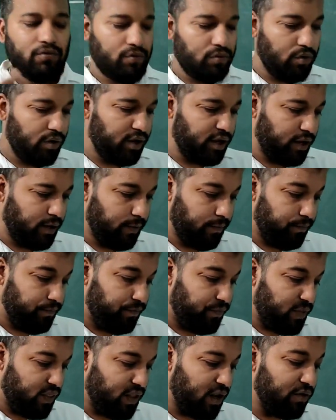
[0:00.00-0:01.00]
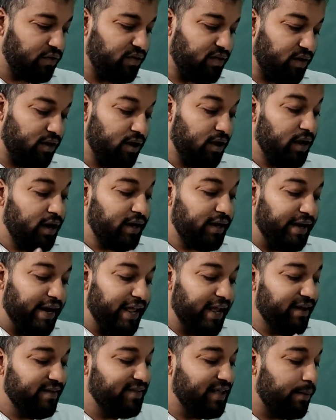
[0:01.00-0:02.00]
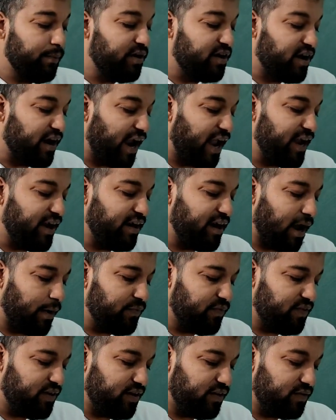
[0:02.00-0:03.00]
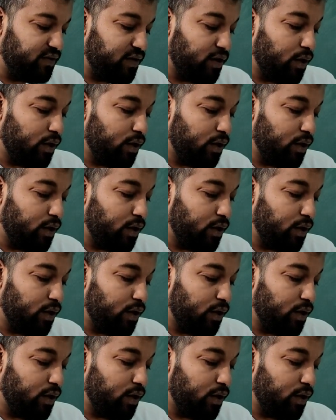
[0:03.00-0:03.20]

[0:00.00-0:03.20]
Okay, now see, take some dry gram seeds,